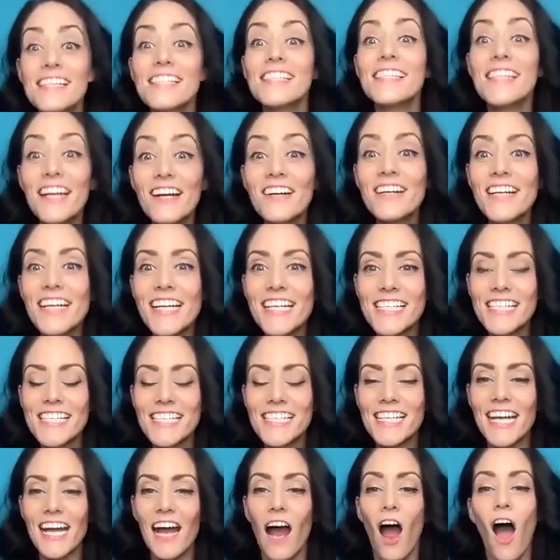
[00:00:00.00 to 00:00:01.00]

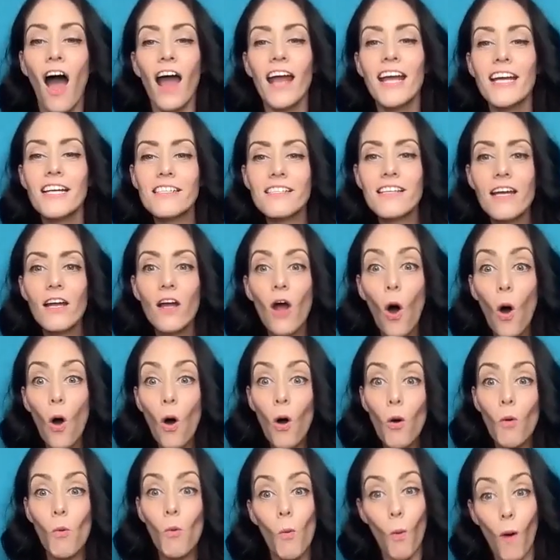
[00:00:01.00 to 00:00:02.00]
Seriously, he's like,
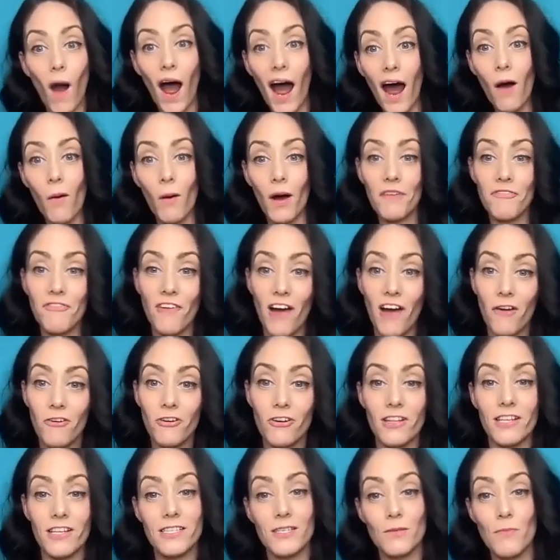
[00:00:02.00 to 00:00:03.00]
oh wow, I found
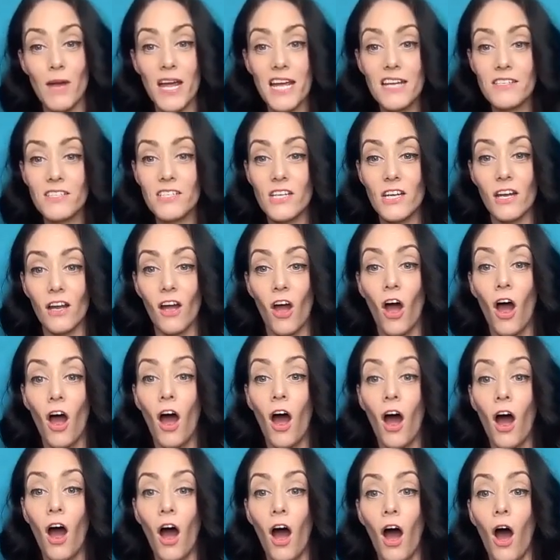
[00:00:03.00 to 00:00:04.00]
her, that's amazing,
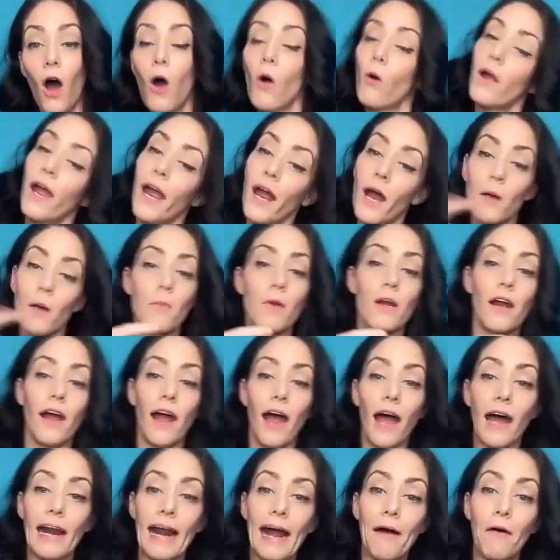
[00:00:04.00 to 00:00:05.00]
okay, I'm gonna
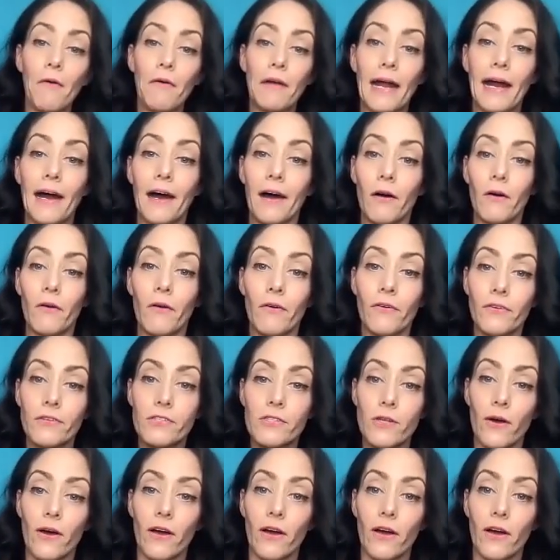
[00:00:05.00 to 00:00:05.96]
head out now, so